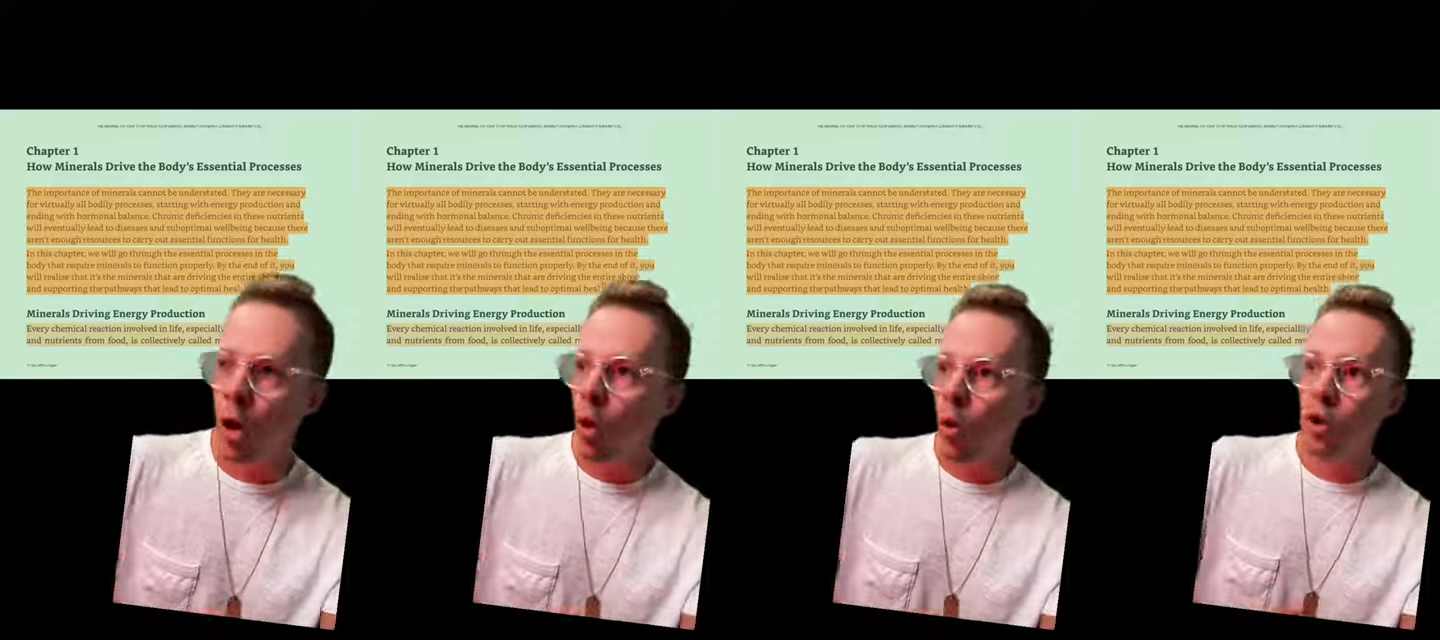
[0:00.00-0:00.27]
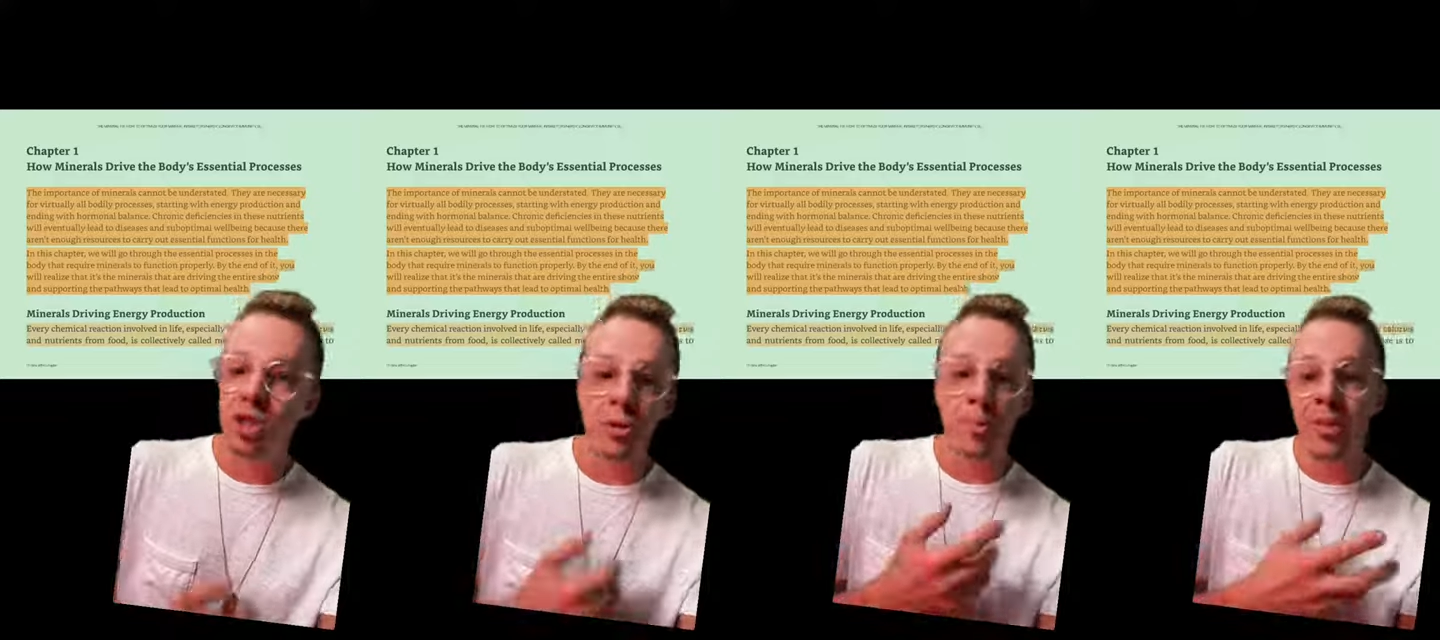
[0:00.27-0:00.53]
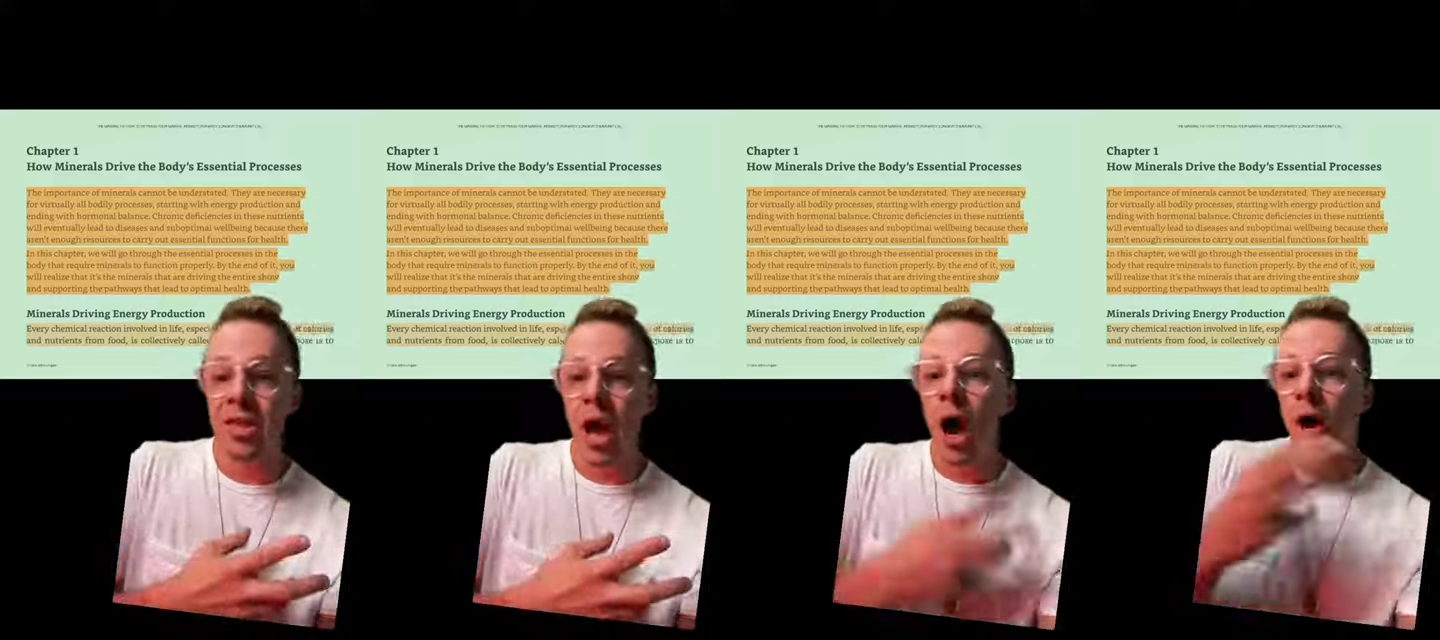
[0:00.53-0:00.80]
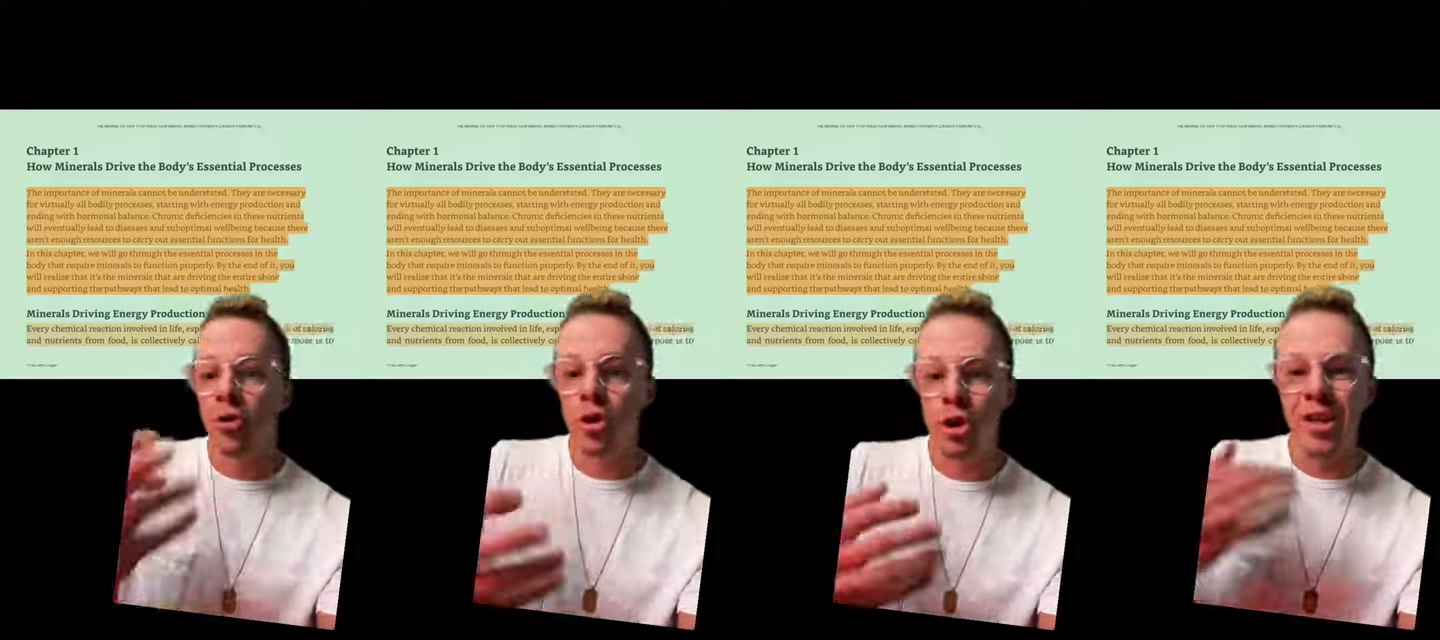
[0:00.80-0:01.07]
or some of the
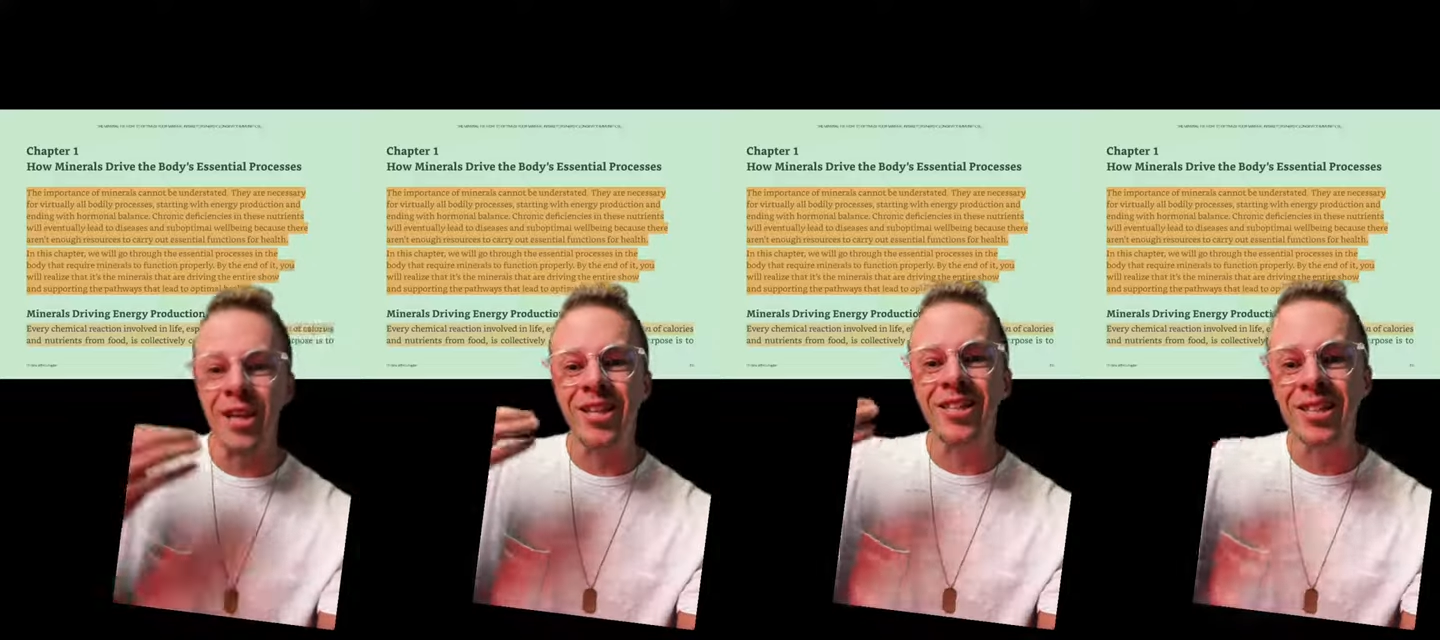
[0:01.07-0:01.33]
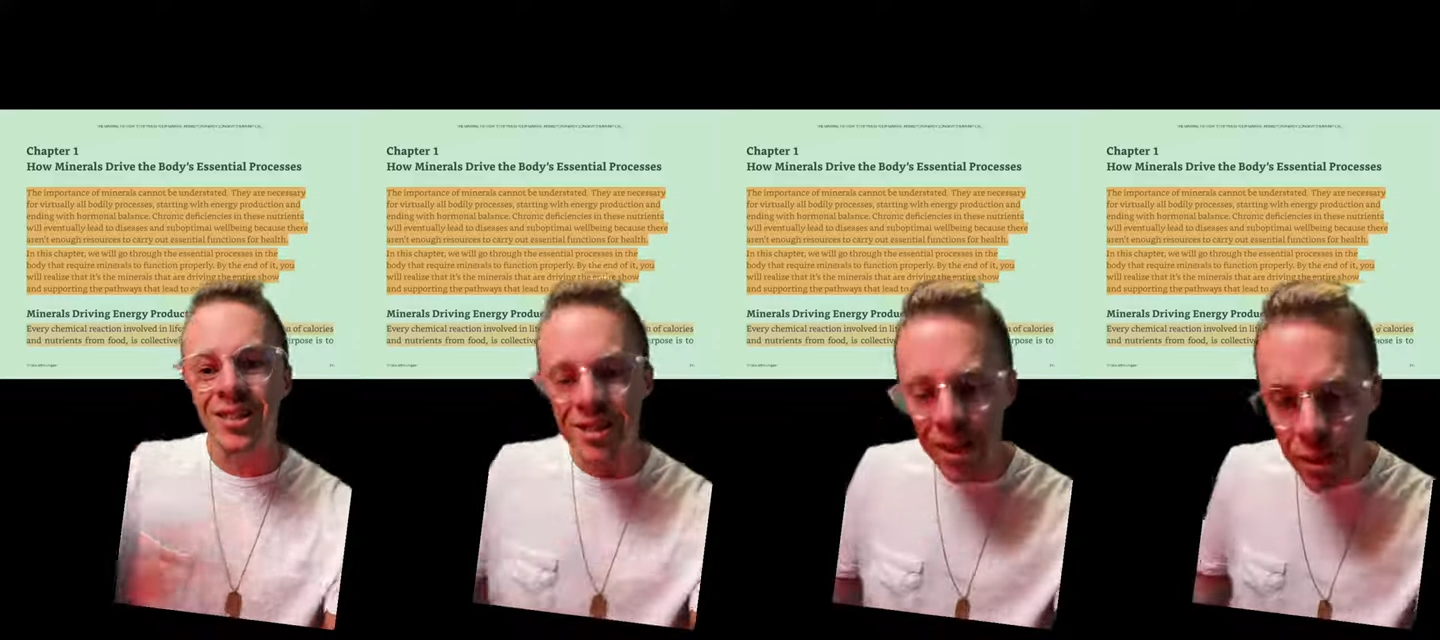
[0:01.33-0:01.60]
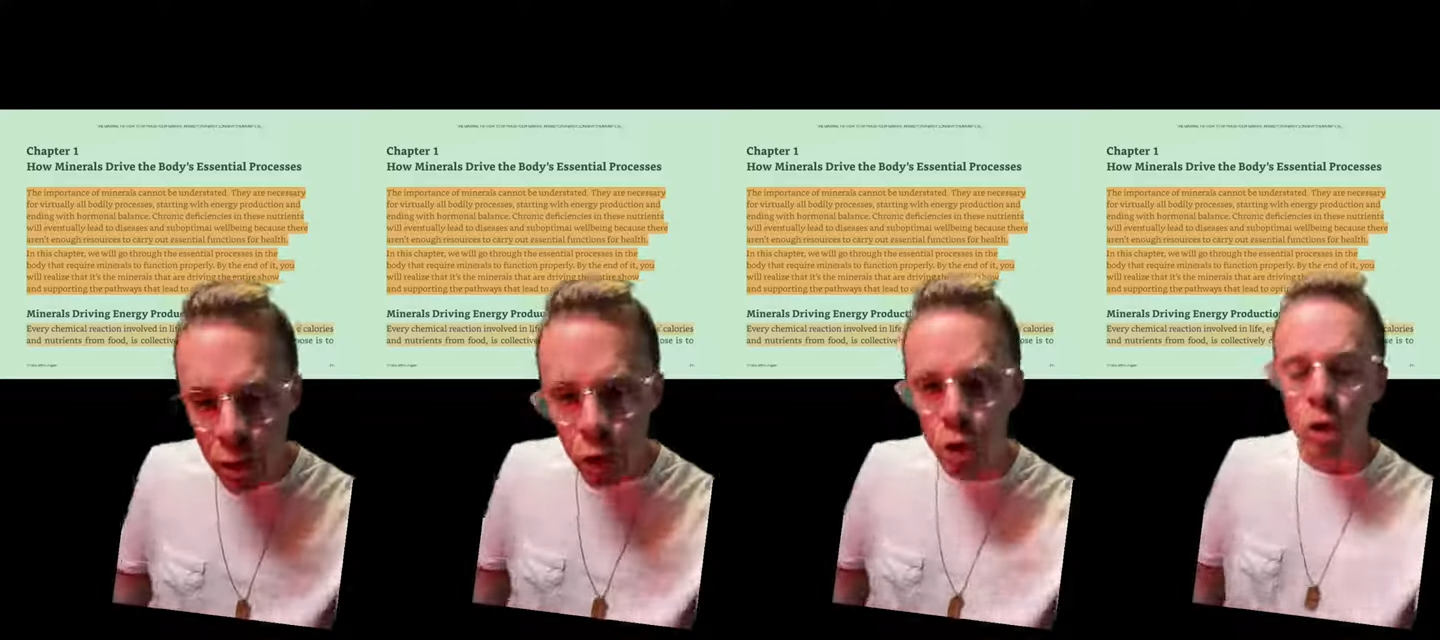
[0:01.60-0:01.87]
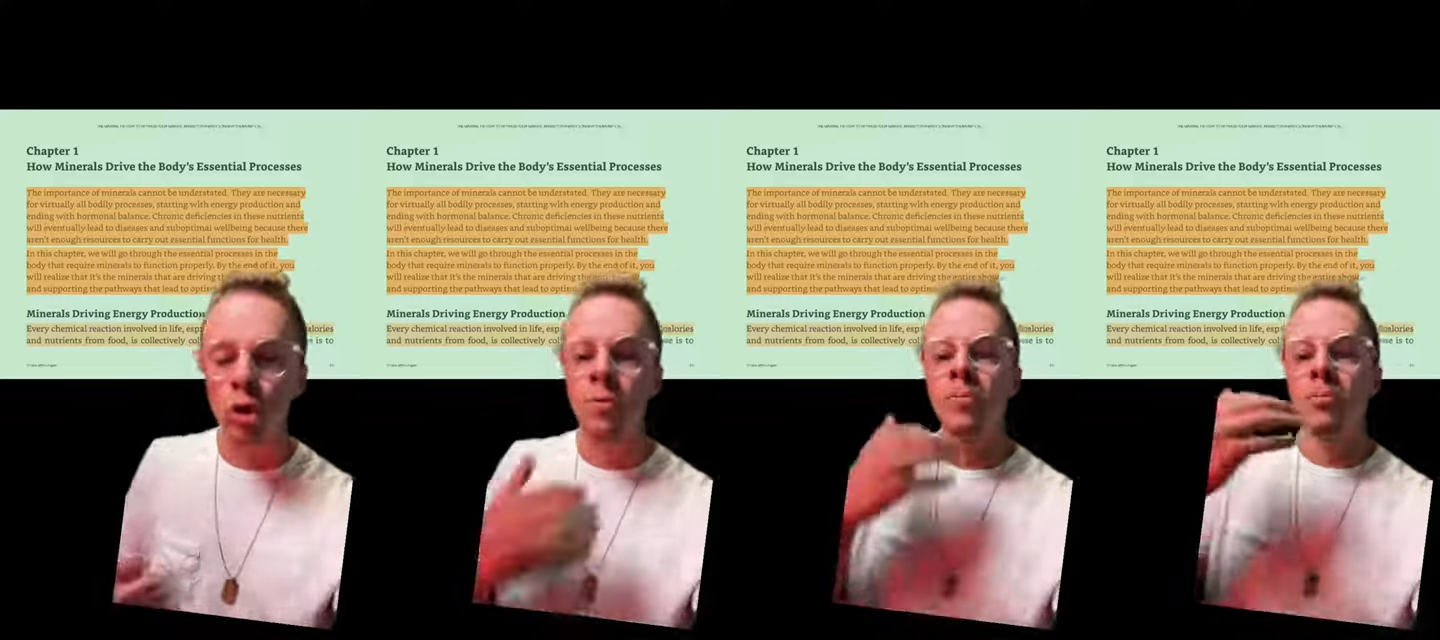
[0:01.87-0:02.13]
other
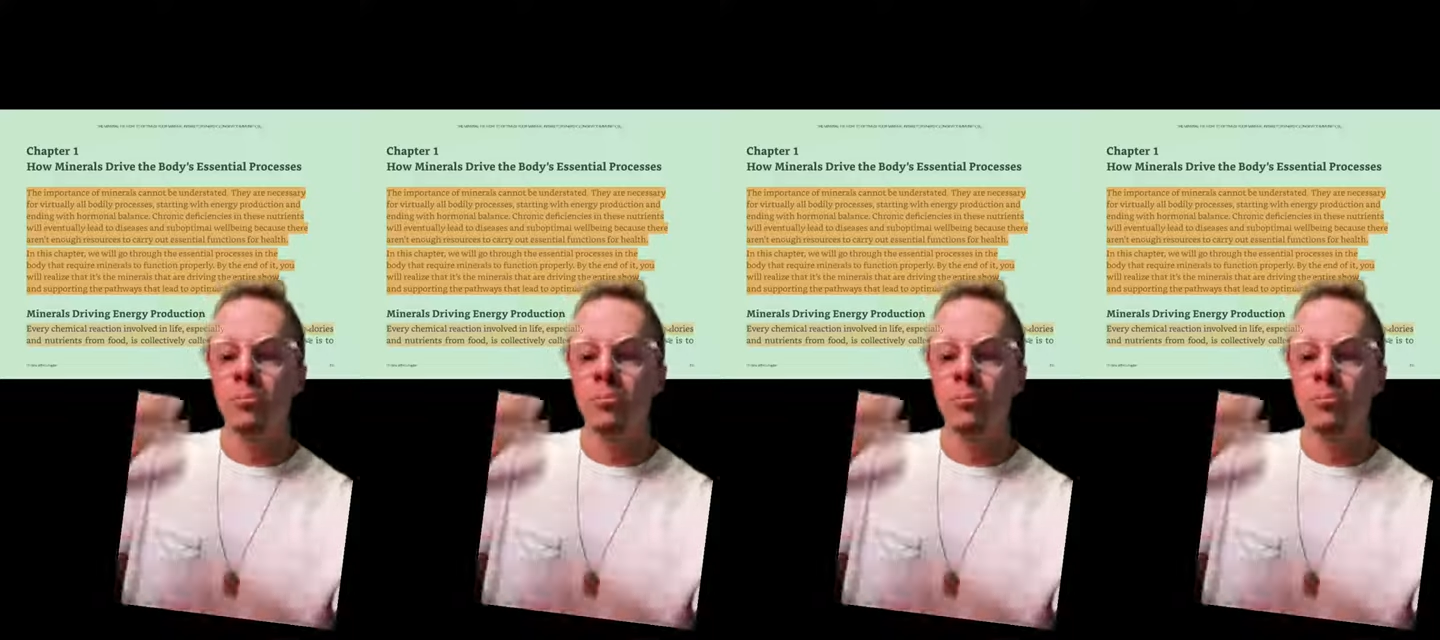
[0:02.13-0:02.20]
essential